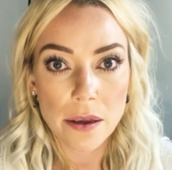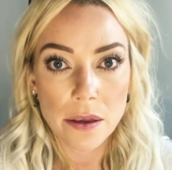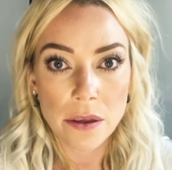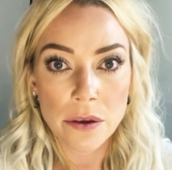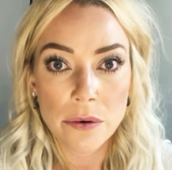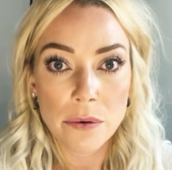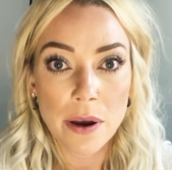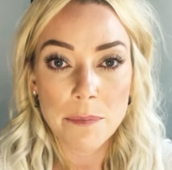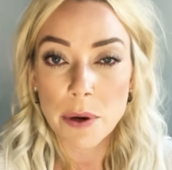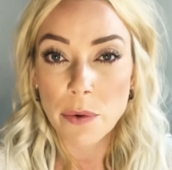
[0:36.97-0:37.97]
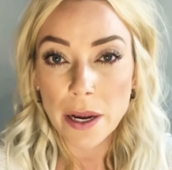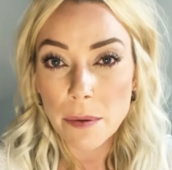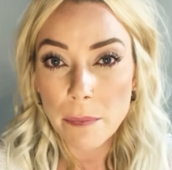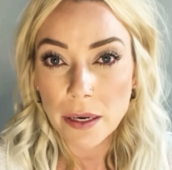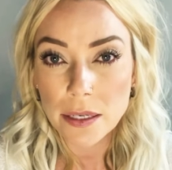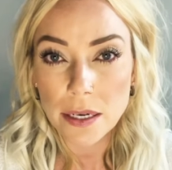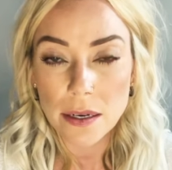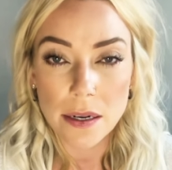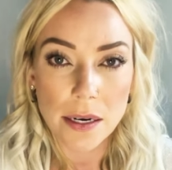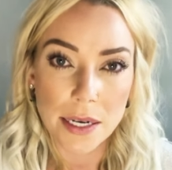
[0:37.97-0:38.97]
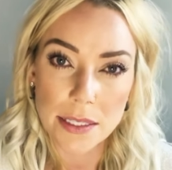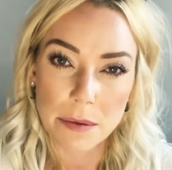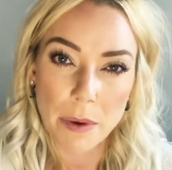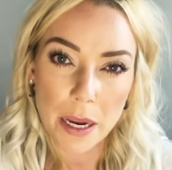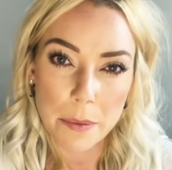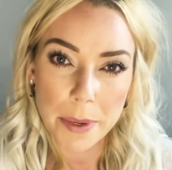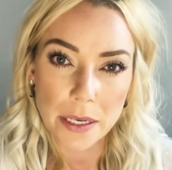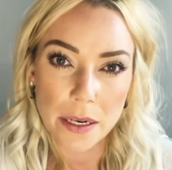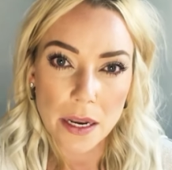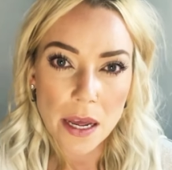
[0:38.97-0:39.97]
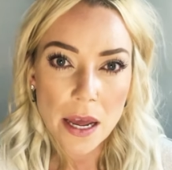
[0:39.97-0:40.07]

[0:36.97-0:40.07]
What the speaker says: you have been recommended and asking my opinion,